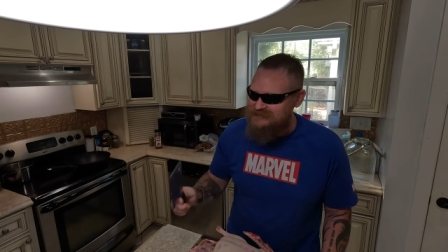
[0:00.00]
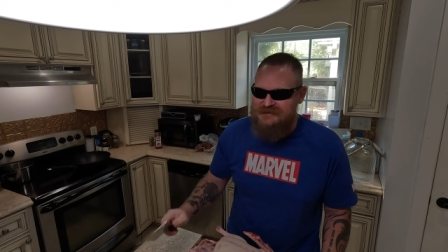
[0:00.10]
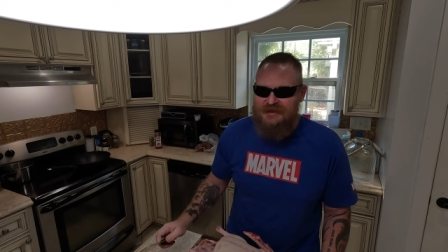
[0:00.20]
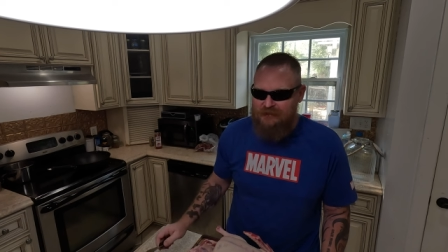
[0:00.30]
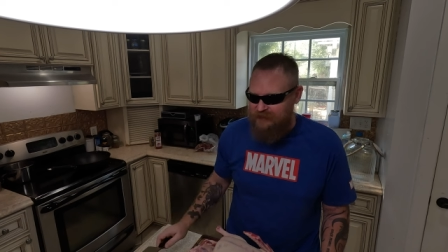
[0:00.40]

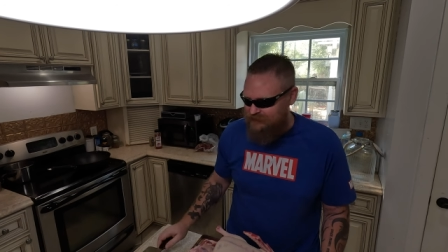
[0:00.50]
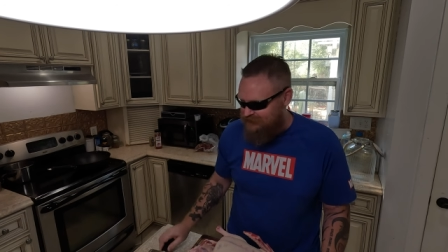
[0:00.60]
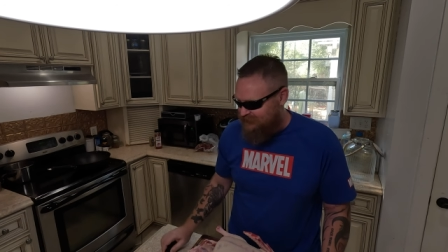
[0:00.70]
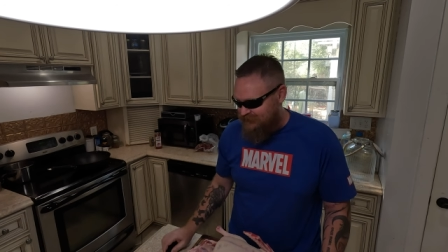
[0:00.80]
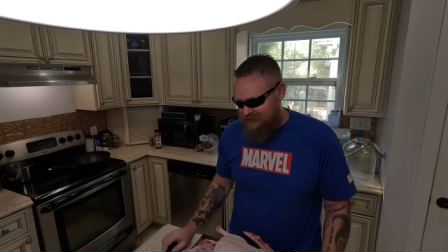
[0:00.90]

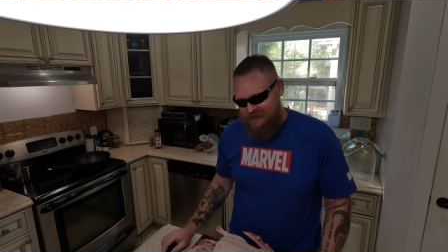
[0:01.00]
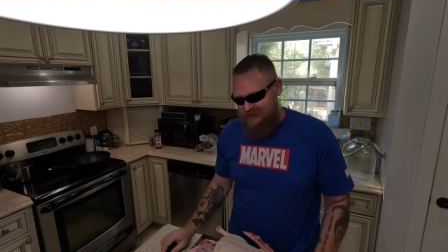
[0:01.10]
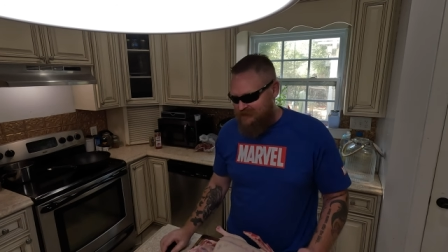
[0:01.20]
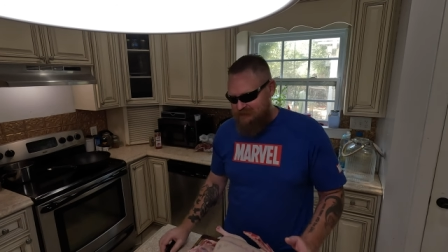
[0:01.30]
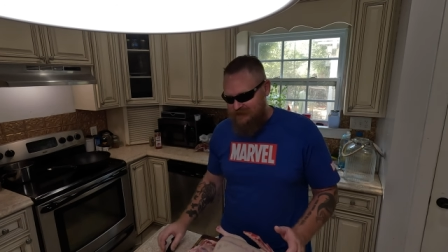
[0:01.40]
chopper.
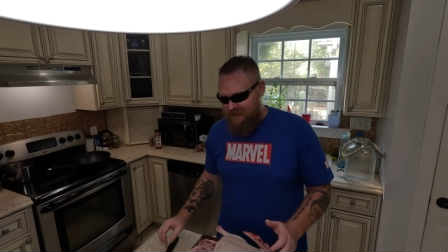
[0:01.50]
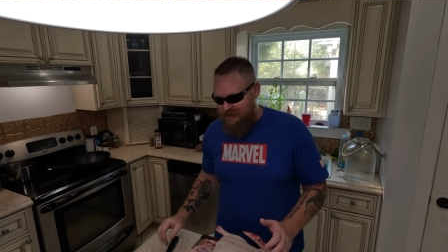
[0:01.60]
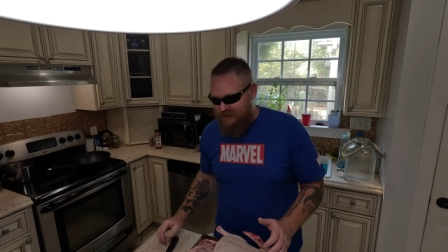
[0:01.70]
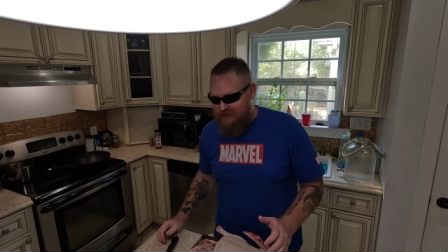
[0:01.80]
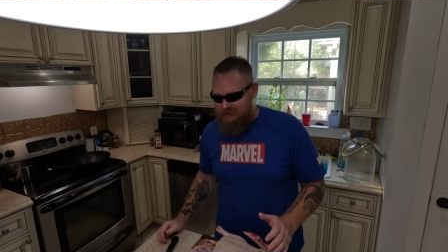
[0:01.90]

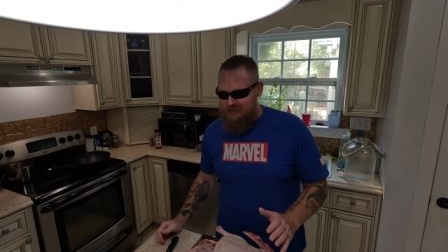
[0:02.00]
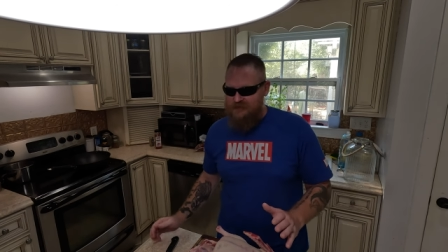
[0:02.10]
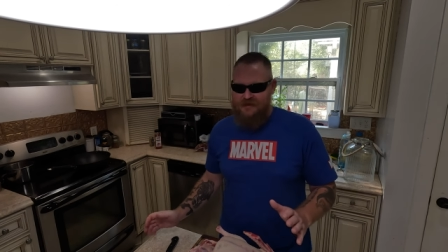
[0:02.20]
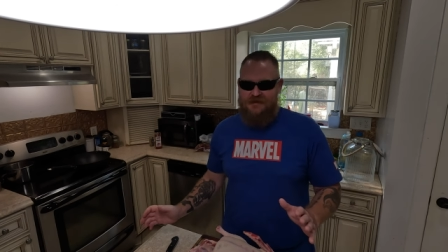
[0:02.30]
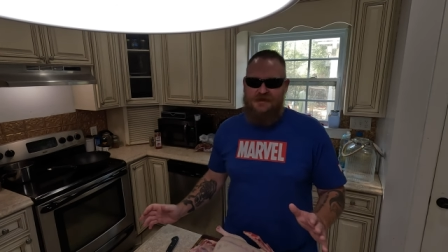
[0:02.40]
Man, I
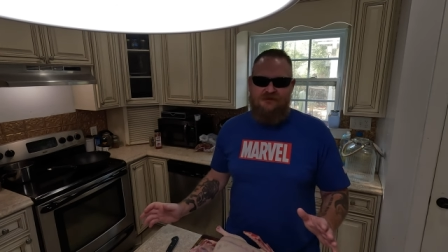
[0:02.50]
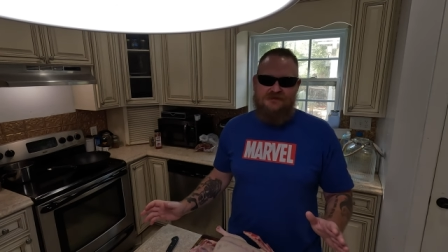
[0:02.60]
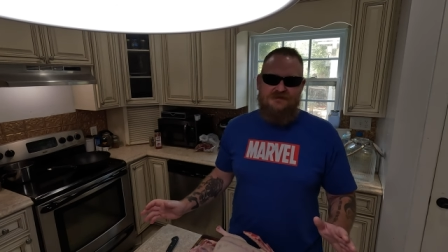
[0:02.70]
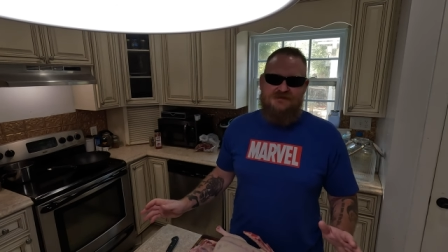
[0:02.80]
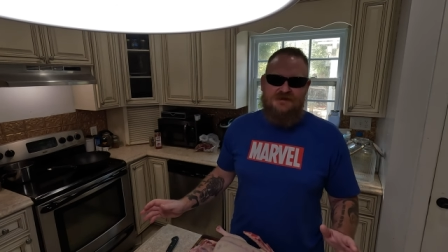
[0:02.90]
haven't I
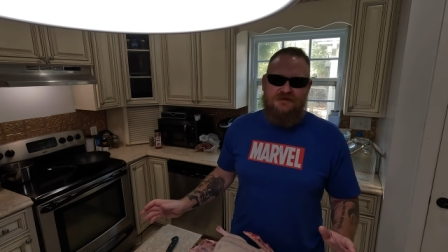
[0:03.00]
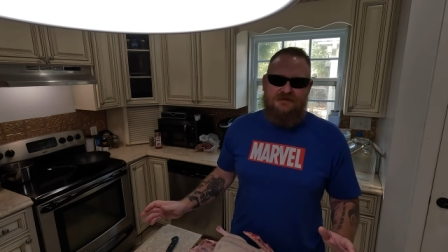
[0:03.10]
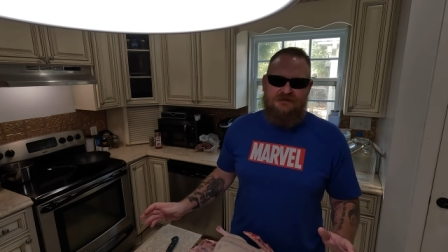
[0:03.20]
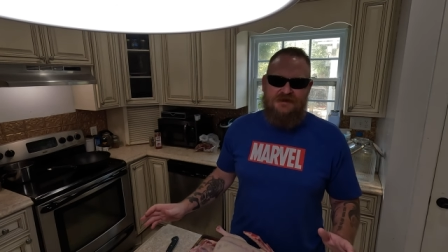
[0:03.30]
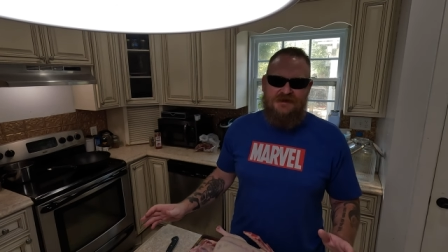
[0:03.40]
haven't
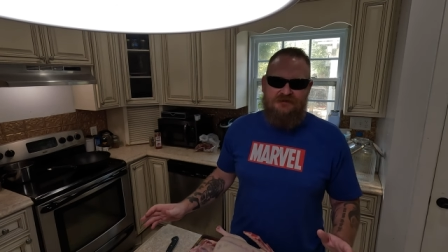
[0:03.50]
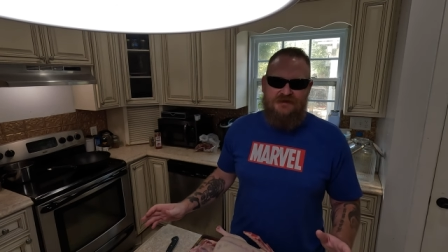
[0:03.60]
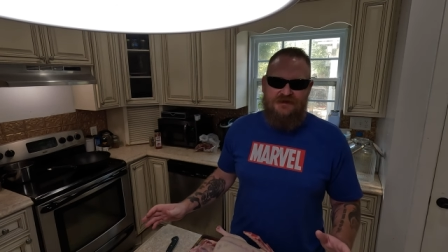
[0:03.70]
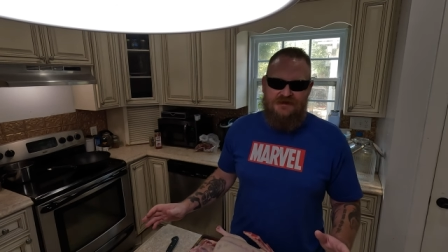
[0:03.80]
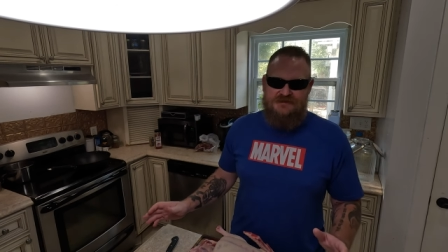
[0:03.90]
sharpened my
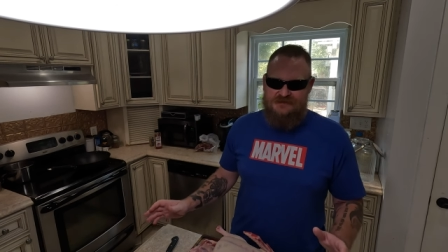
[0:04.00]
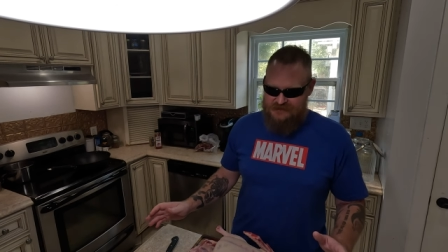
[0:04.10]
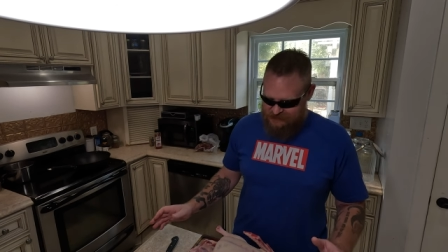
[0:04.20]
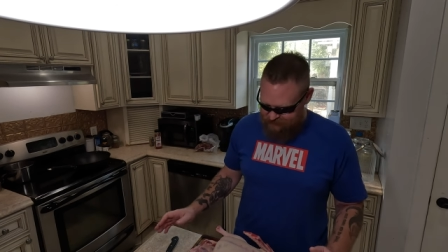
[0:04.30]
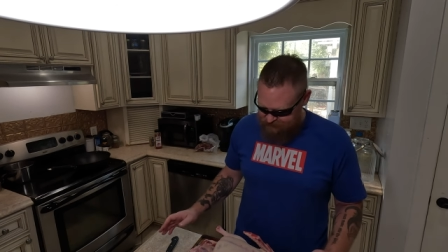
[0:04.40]
blades in
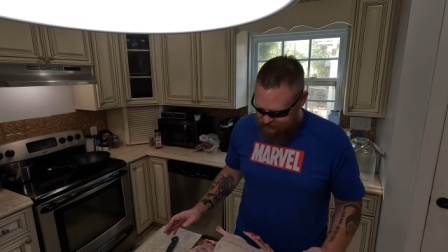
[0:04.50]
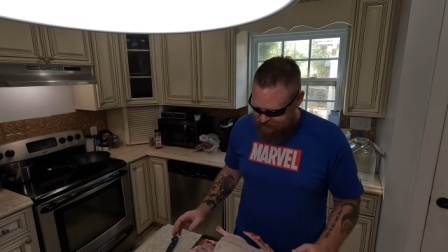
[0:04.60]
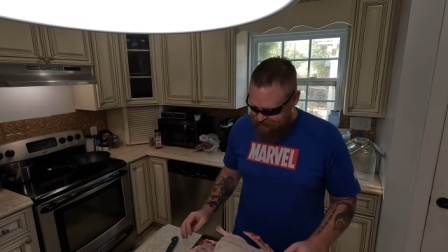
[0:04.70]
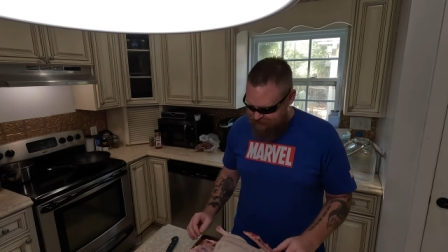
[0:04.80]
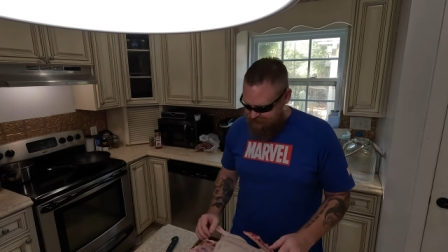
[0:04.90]
some
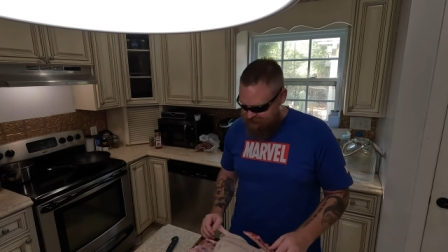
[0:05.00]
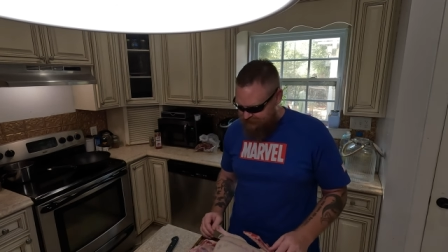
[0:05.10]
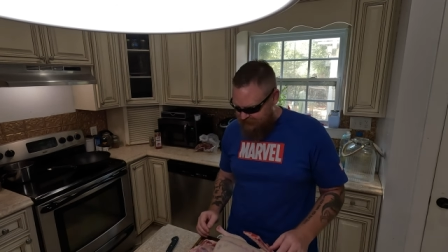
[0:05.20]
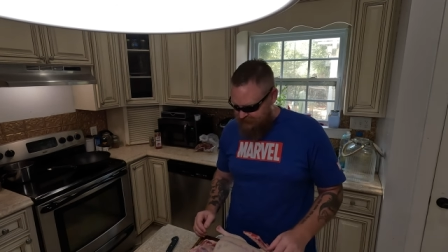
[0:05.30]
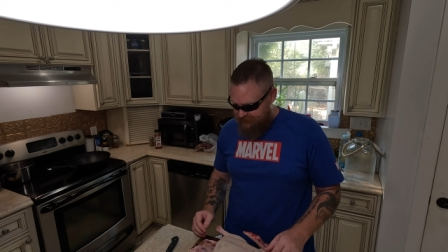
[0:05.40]
time.
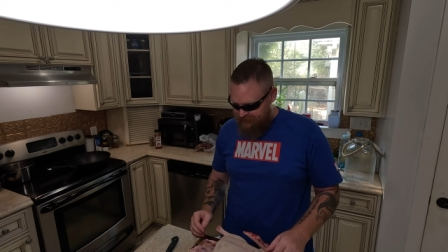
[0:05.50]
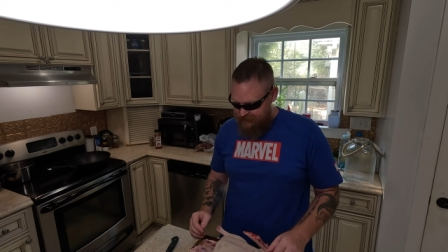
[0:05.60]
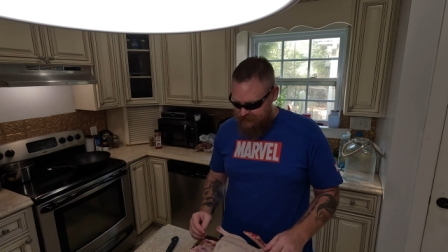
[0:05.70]
Now,